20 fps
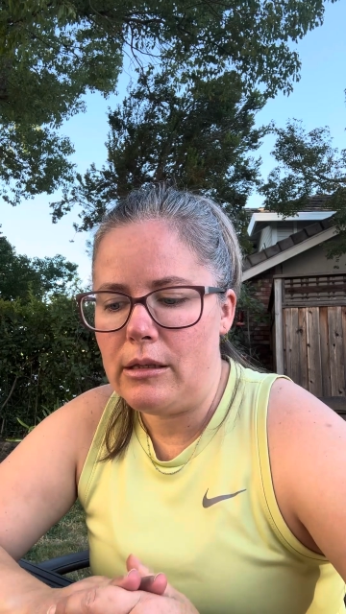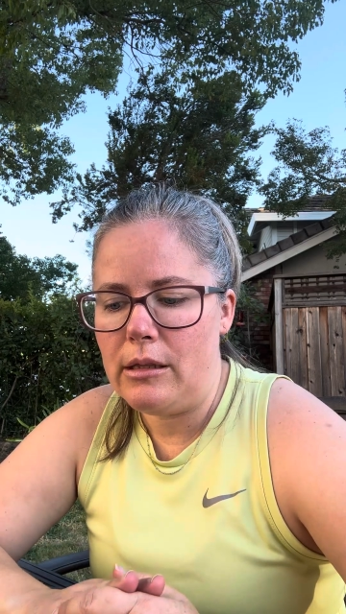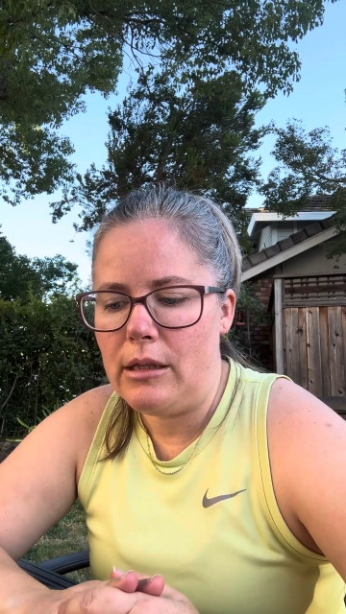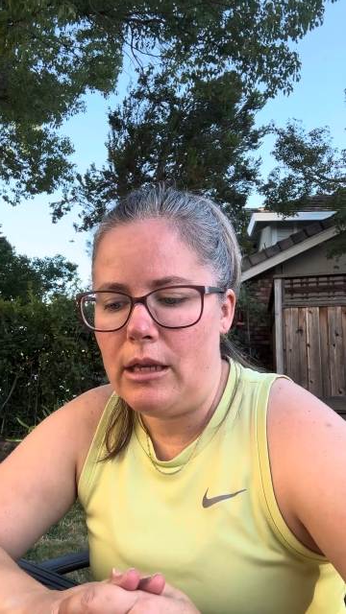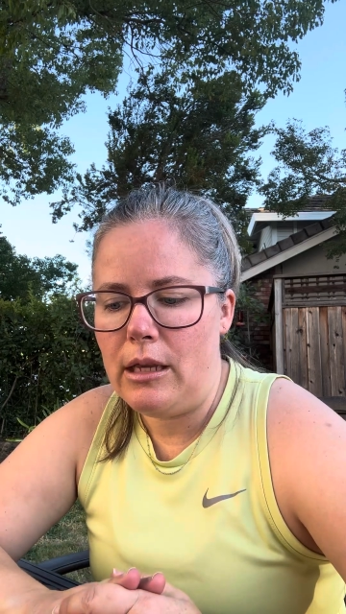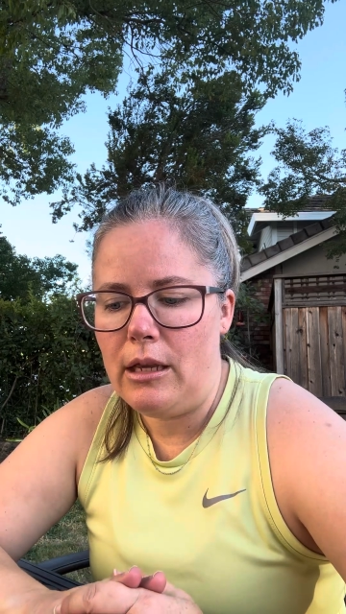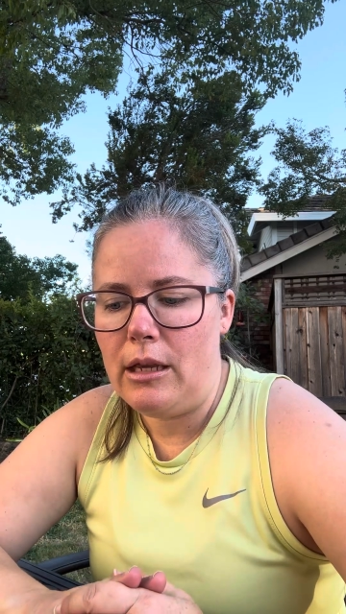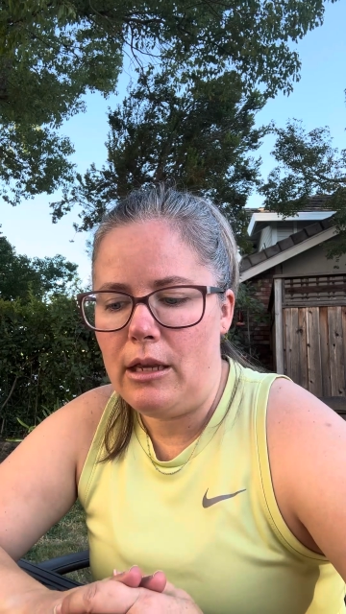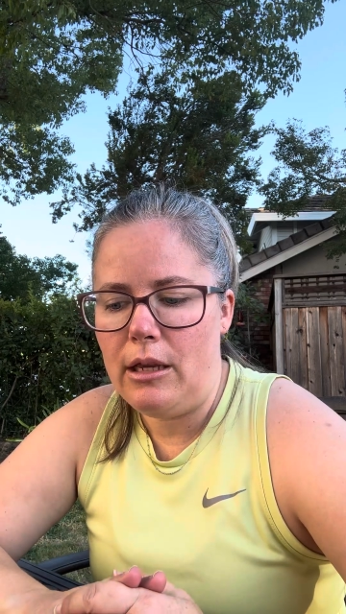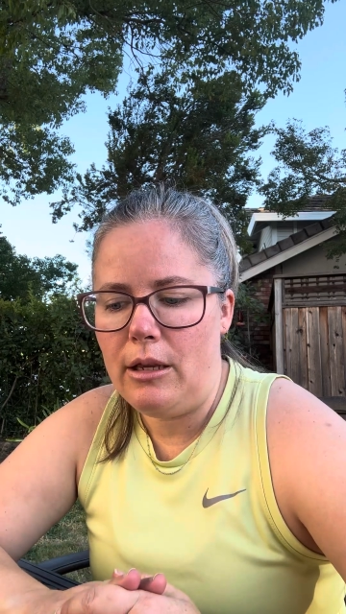
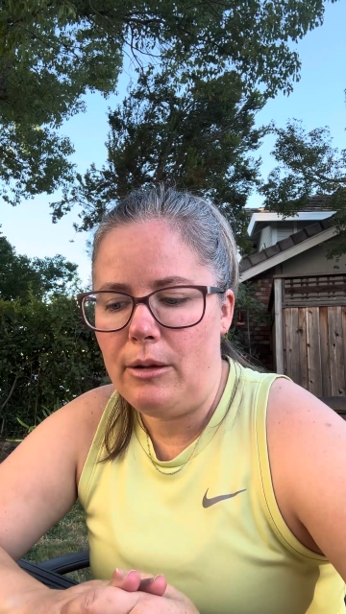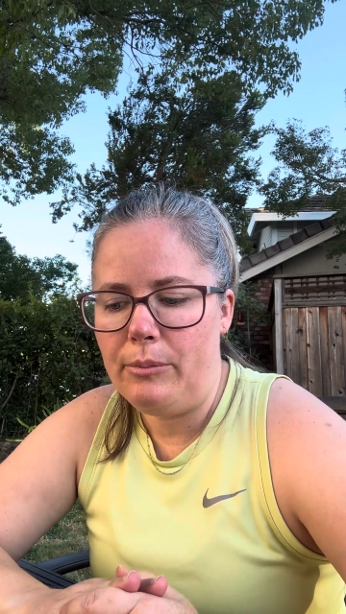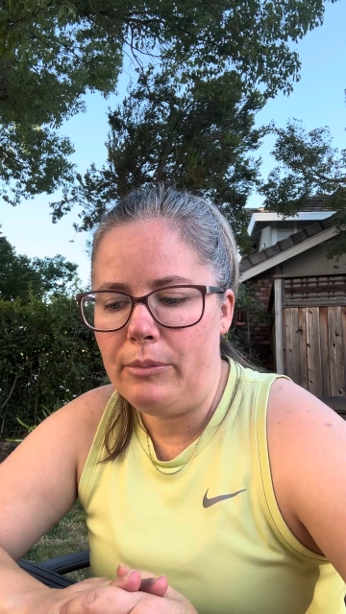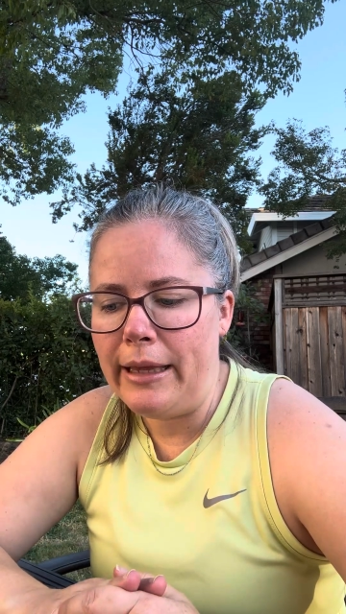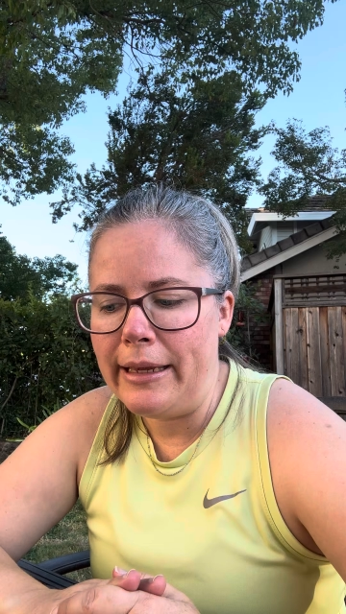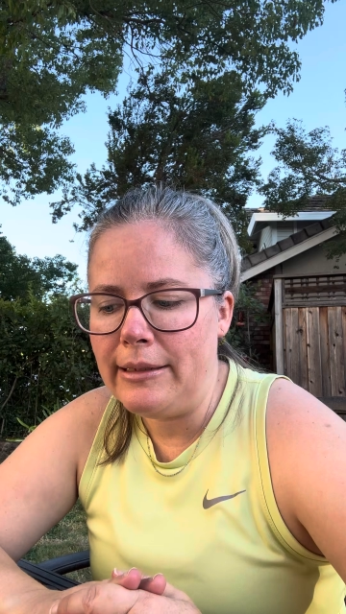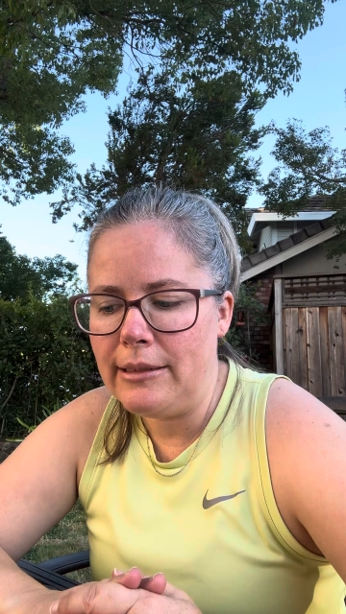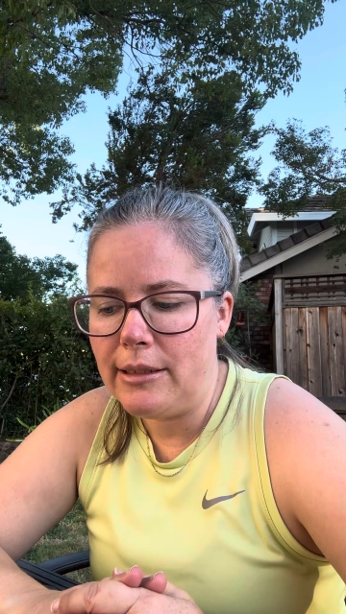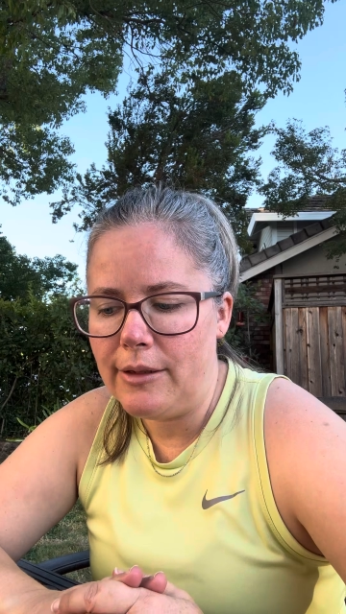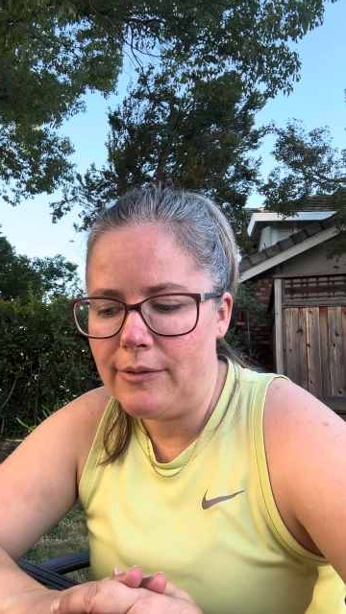the
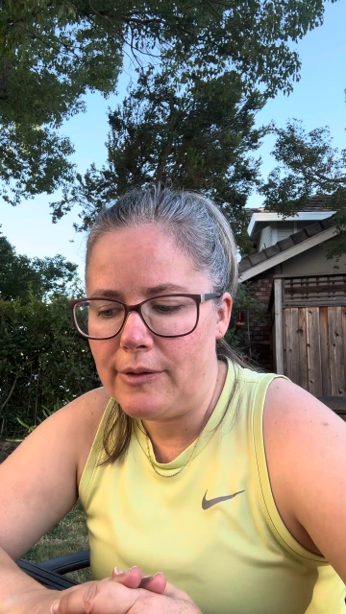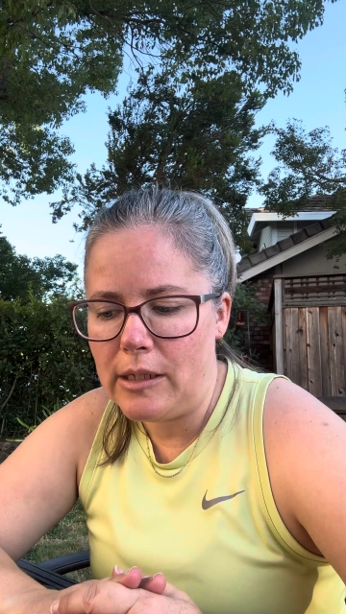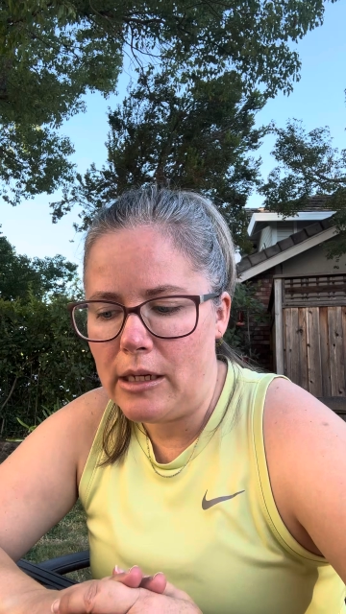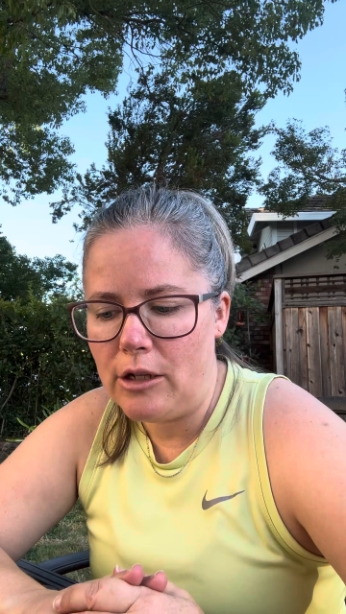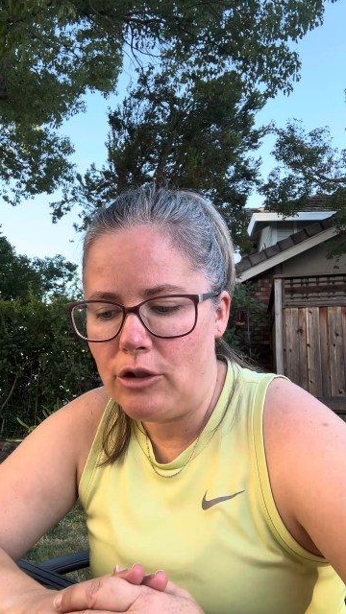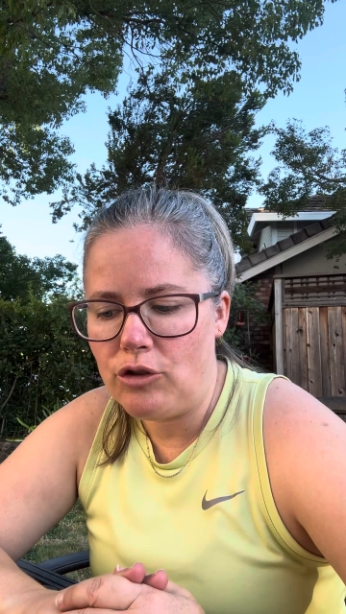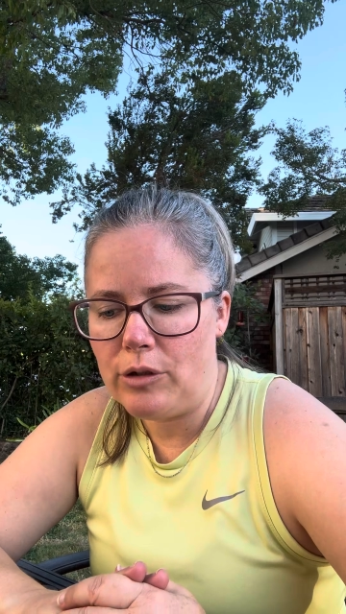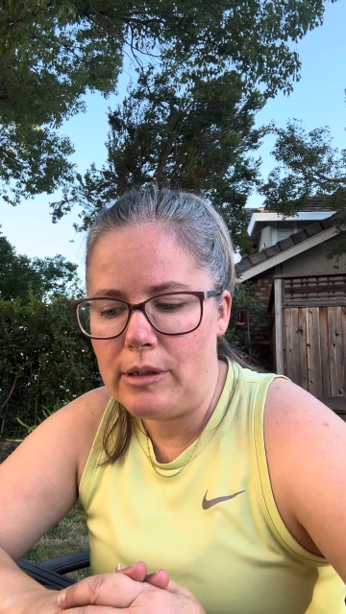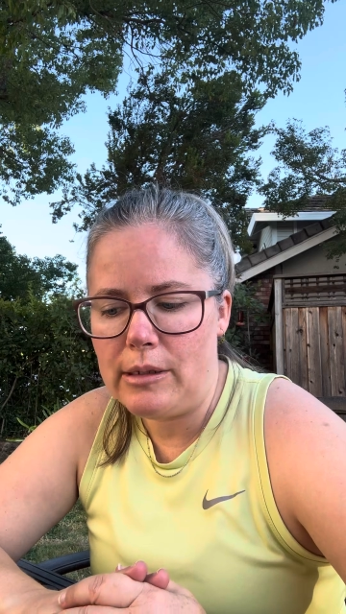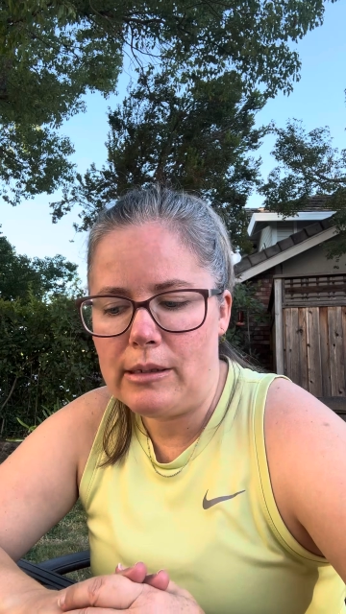plaintiff's
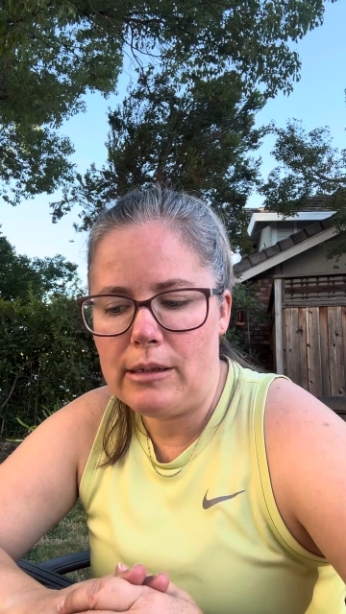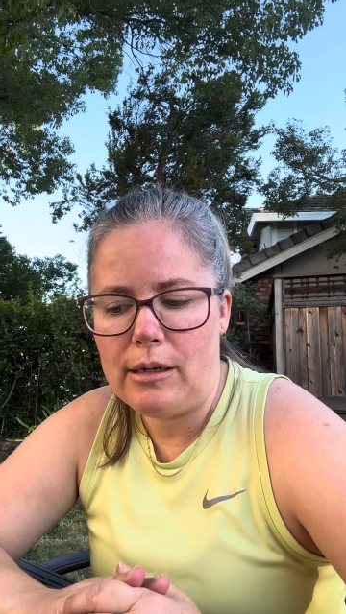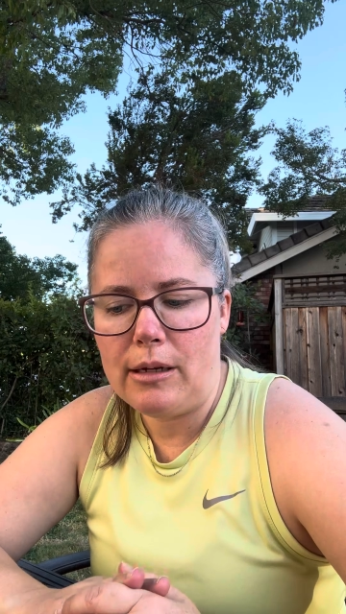interest